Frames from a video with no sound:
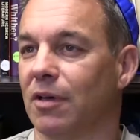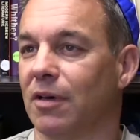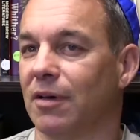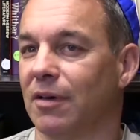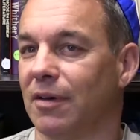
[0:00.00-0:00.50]

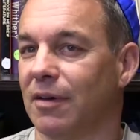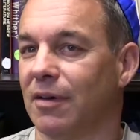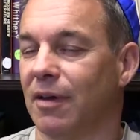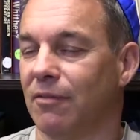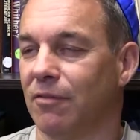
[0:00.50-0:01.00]
uh,
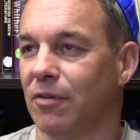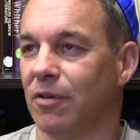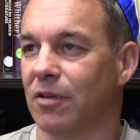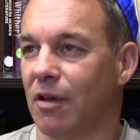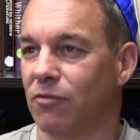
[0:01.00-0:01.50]
have,
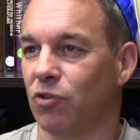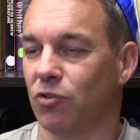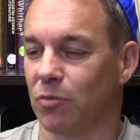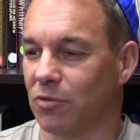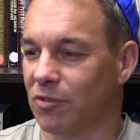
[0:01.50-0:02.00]
have to do
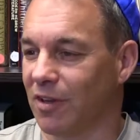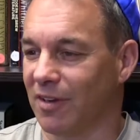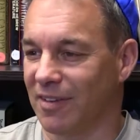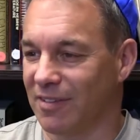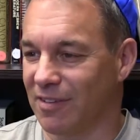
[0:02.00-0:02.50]
some
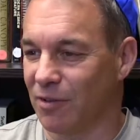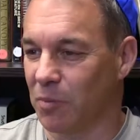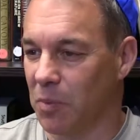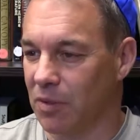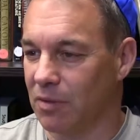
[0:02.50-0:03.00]
studying
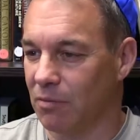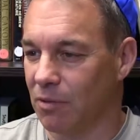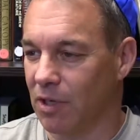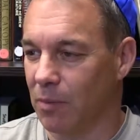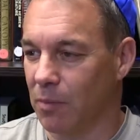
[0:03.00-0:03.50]
too. But
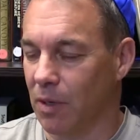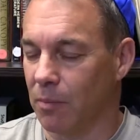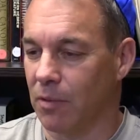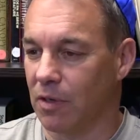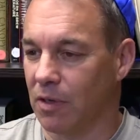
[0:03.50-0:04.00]
we're keeping
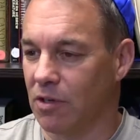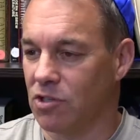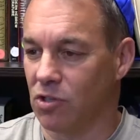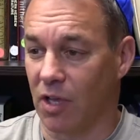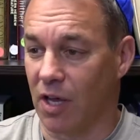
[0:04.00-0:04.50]
up, and in
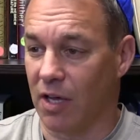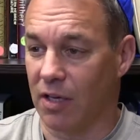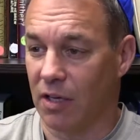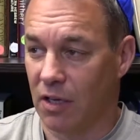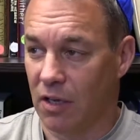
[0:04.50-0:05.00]

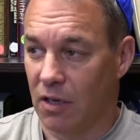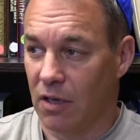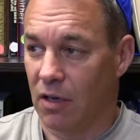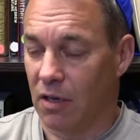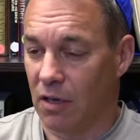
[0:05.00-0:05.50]
July,
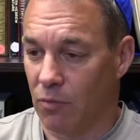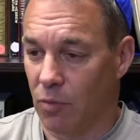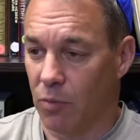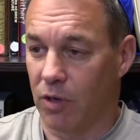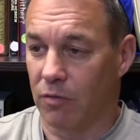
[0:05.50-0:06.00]
uh,
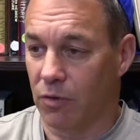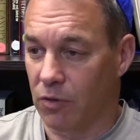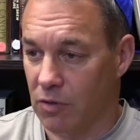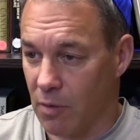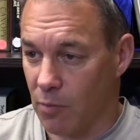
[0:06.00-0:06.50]
we'll bring a
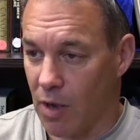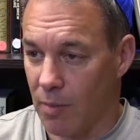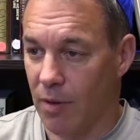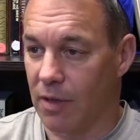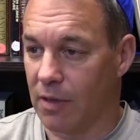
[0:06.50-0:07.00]
full-time
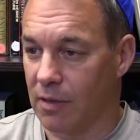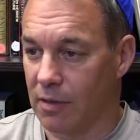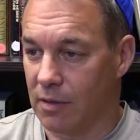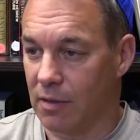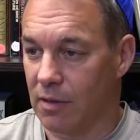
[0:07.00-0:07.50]
rabbi
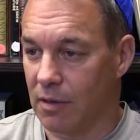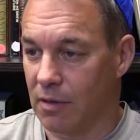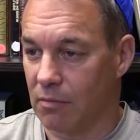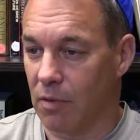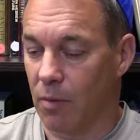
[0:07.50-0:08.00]
in.
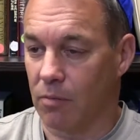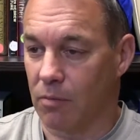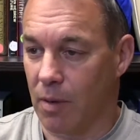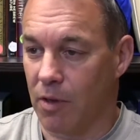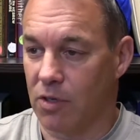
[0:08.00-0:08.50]
Uh, Re-
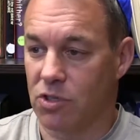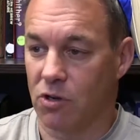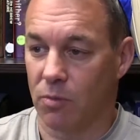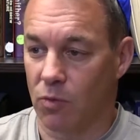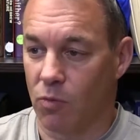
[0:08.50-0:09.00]
rabbi
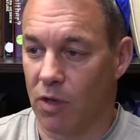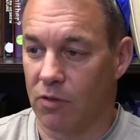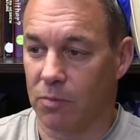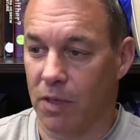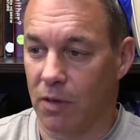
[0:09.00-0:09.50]
Jeremy
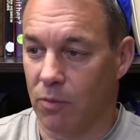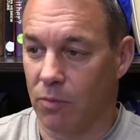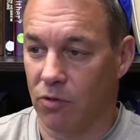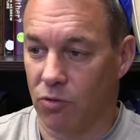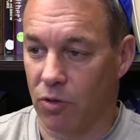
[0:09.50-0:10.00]
Weisblatt will
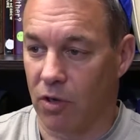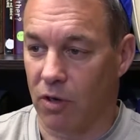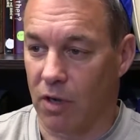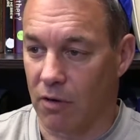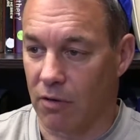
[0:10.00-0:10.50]
be joining our
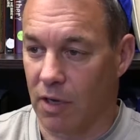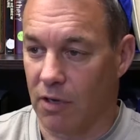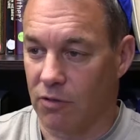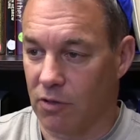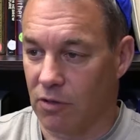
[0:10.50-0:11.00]

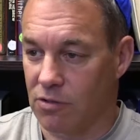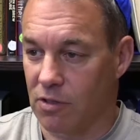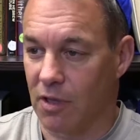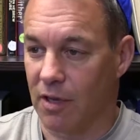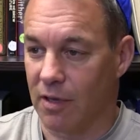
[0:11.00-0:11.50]
congregation in
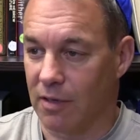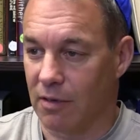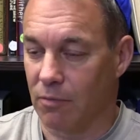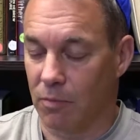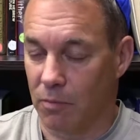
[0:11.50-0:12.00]
July,
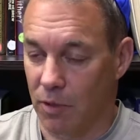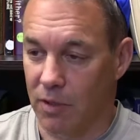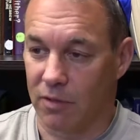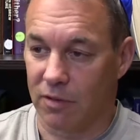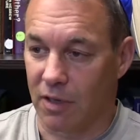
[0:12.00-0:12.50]
and we're
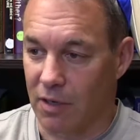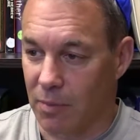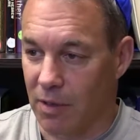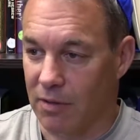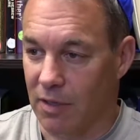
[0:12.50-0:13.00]
really excited
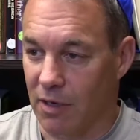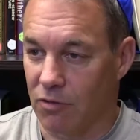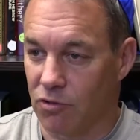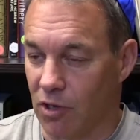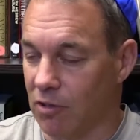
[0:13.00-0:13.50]
about that.
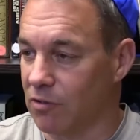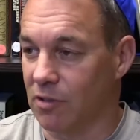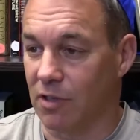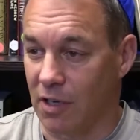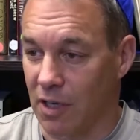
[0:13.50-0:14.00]
That'll change the
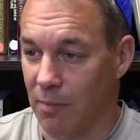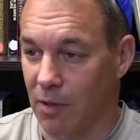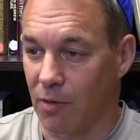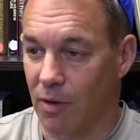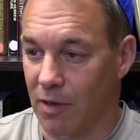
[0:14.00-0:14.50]

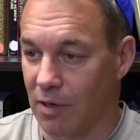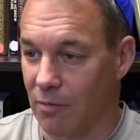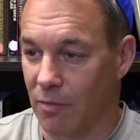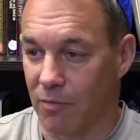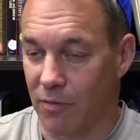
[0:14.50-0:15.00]
dynamic around here.
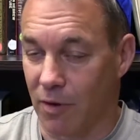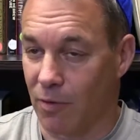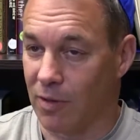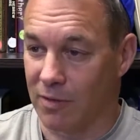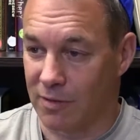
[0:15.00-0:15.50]
We're
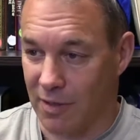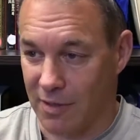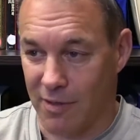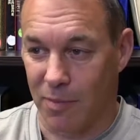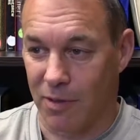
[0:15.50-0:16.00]
very
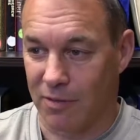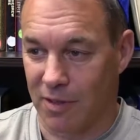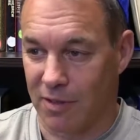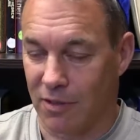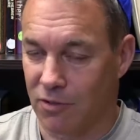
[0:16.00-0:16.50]
excited about
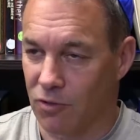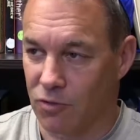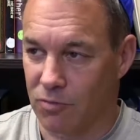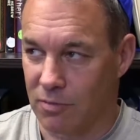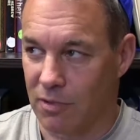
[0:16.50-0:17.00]
that. Not
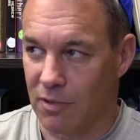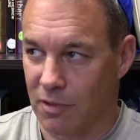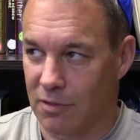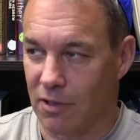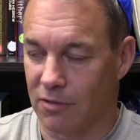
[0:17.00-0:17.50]
just
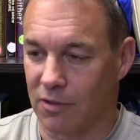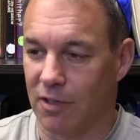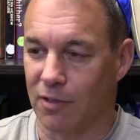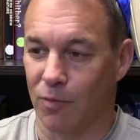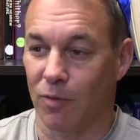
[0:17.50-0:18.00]

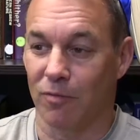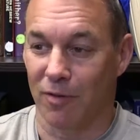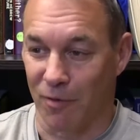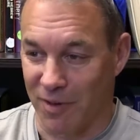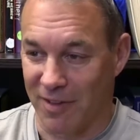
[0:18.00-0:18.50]
excited, we're
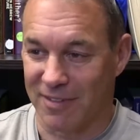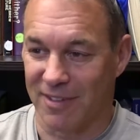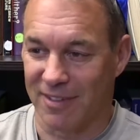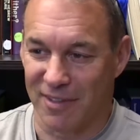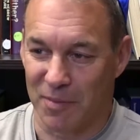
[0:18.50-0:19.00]
very
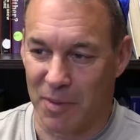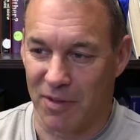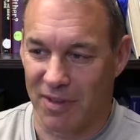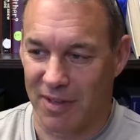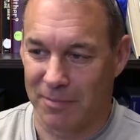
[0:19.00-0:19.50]
excited
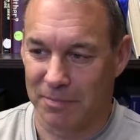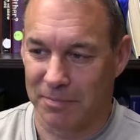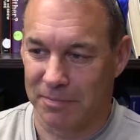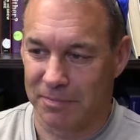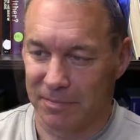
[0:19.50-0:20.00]
about that
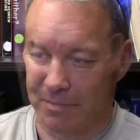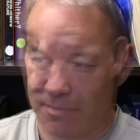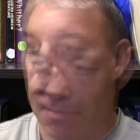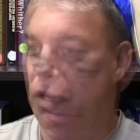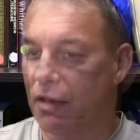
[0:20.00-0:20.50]

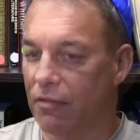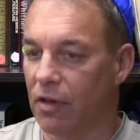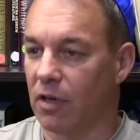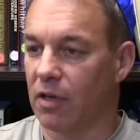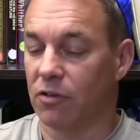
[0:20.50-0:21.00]
we have,
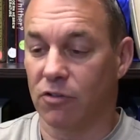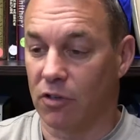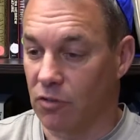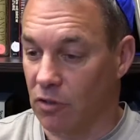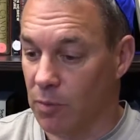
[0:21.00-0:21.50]
uh, in addition,
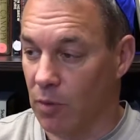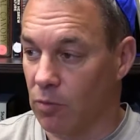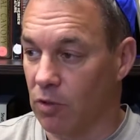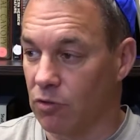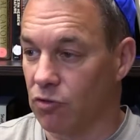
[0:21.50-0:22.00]
I talked about
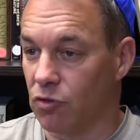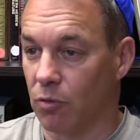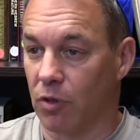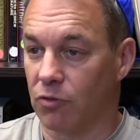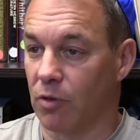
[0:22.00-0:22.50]
religious
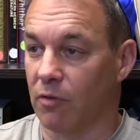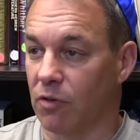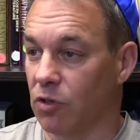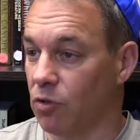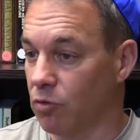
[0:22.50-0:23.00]
school. We also have
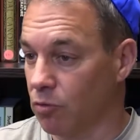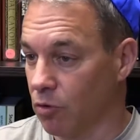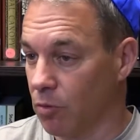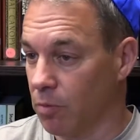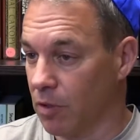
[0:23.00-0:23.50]
a youth
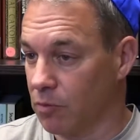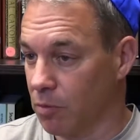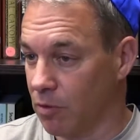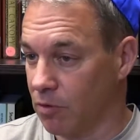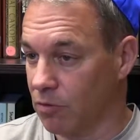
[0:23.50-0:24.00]
group that's
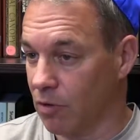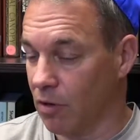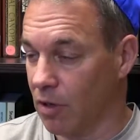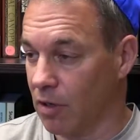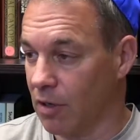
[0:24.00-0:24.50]
pretty
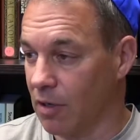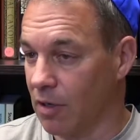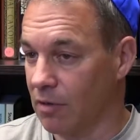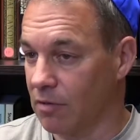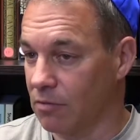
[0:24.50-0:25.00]
strong. Uh,